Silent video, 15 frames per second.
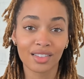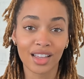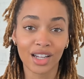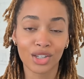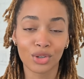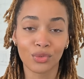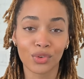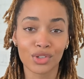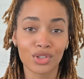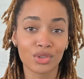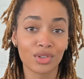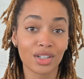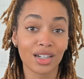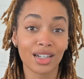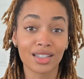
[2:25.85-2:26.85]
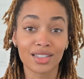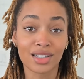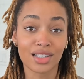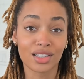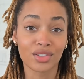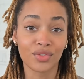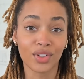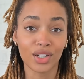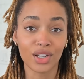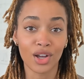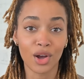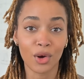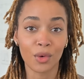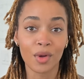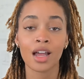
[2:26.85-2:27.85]
Thank you for tuning in to this
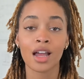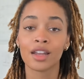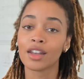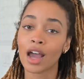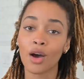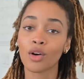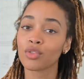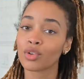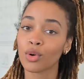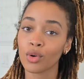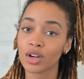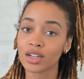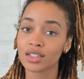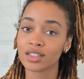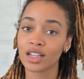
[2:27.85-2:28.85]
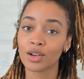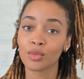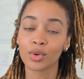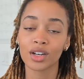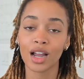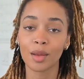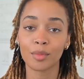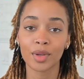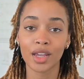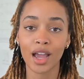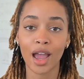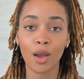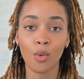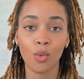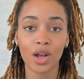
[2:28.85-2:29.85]
video. Now, of course, it would not be
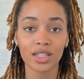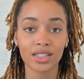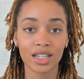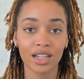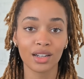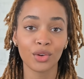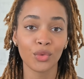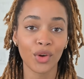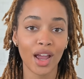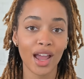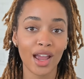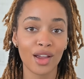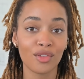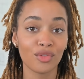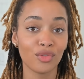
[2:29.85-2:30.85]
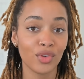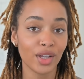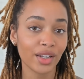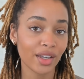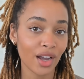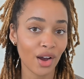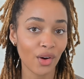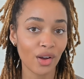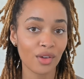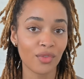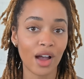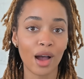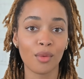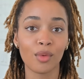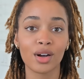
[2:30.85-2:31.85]
a WestIndieRay video if
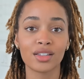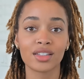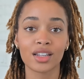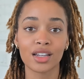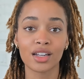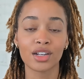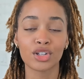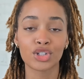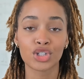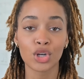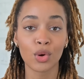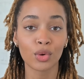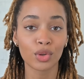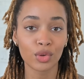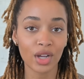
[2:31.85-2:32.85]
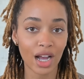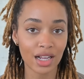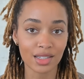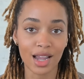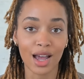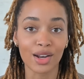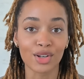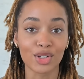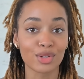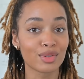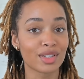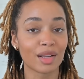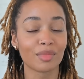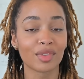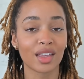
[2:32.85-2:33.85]
I wasn't showing you guys how to do
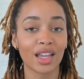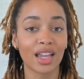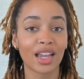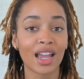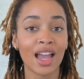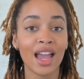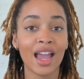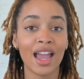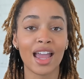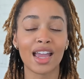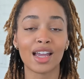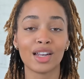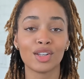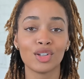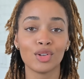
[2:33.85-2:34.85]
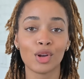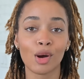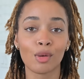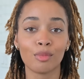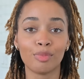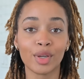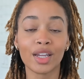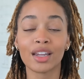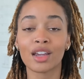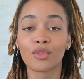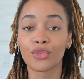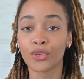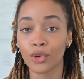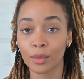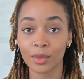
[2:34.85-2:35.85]
something and, you know, being
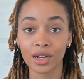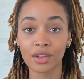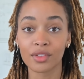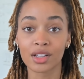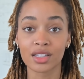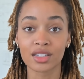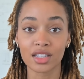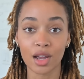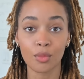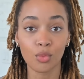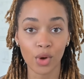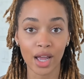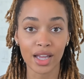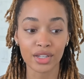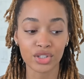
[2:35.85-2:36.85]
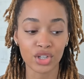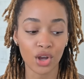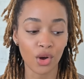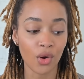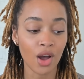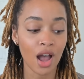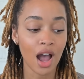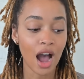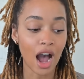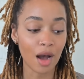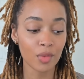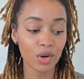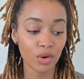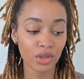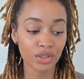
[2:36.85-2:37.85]
informative in some way. So
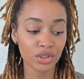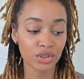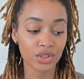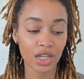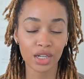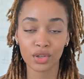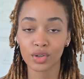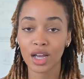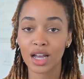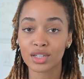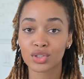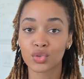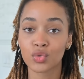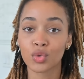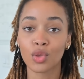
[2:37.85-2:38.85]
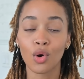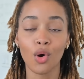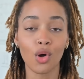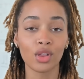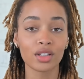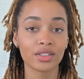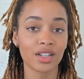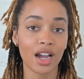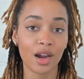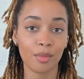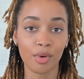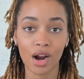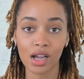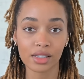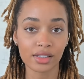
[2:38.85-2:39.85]
I'm going to take you guys through the whole entire
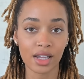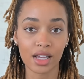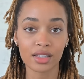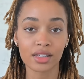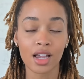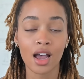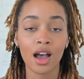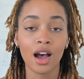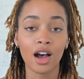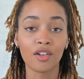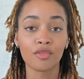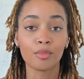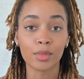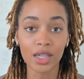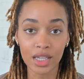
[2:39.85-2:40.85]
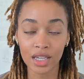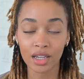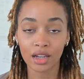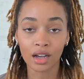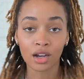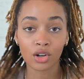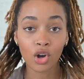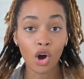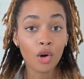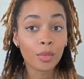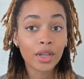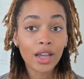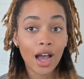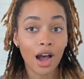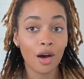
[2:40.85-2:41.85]
process of me
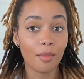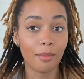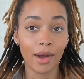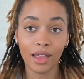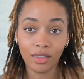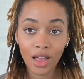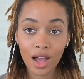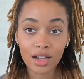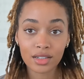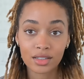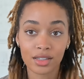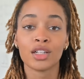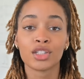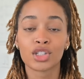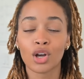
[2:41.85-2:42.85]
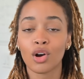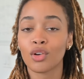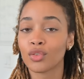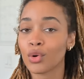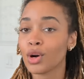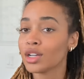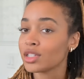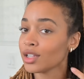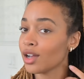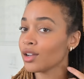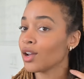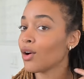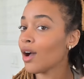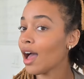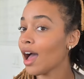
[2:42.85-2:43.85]
combing out my locks. So of course y'all
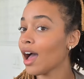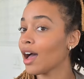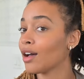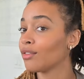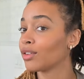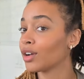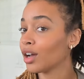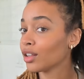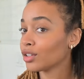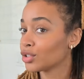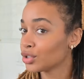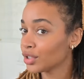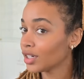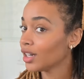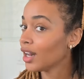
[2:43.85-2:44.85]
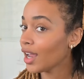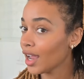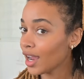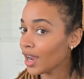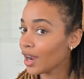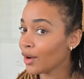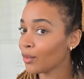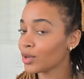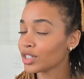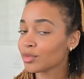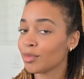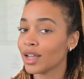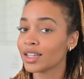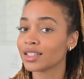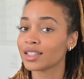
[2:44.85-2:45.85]
know I have color treated hair, which
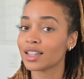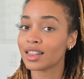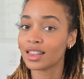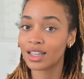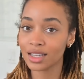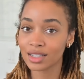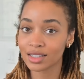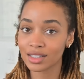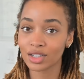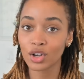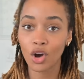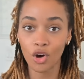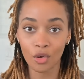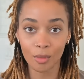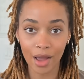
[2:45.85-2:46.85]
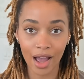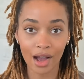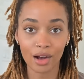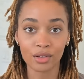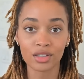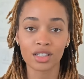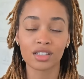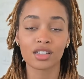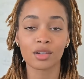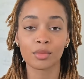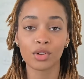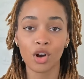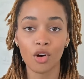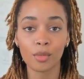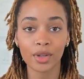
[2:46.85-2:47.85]
makes this comb out, since I'm
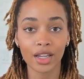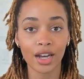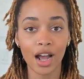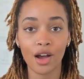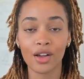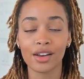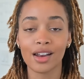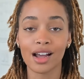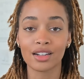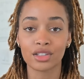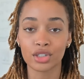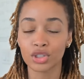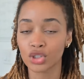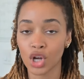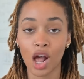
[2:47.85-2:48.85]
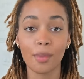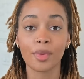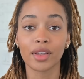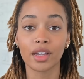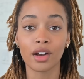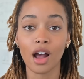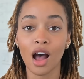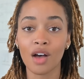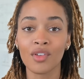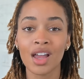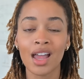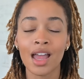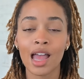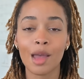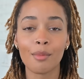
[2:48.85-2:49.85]
combing it out and not just chopping it off,
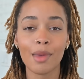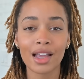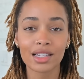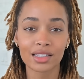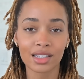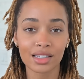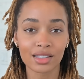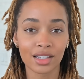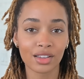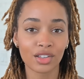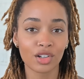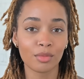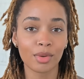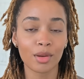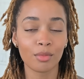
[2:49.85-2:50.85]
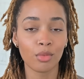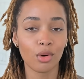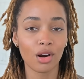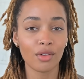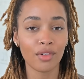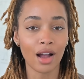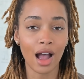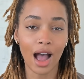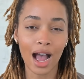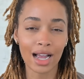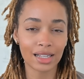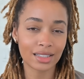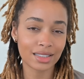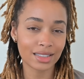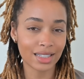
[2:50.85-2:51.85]
it makes this a little bit more of a
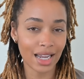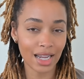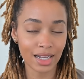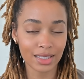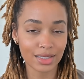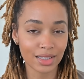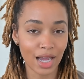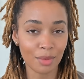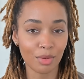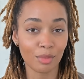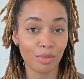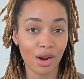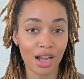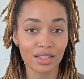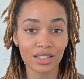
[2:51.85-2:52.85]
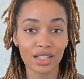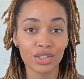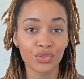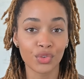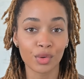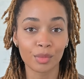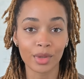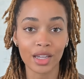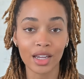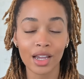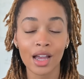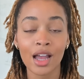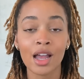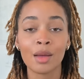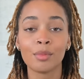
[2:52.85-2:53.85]
high stakes type of process for
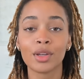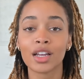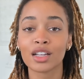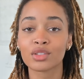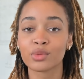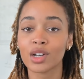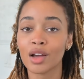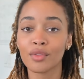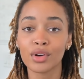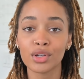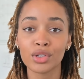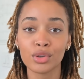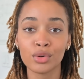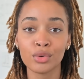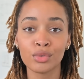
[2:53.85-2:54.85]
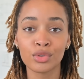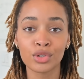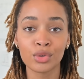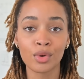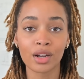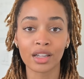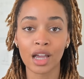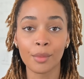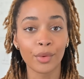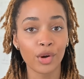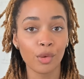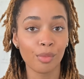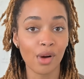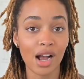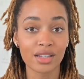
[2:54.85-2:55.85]
me, because whenever you do a
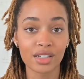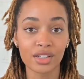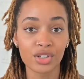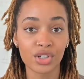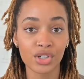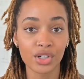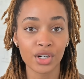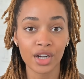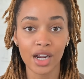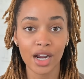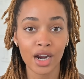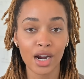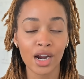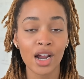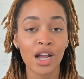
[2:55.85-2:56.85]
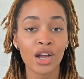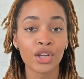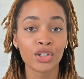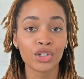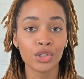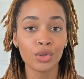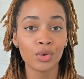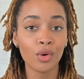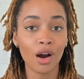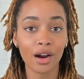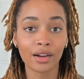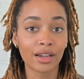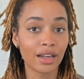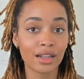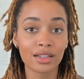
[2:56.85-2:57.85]
chemical process to your hair, you
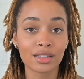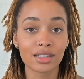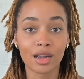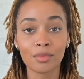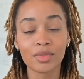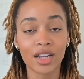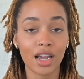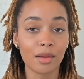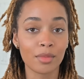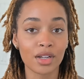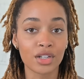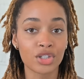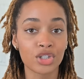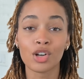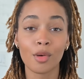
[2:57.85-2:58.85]
are getting some damage.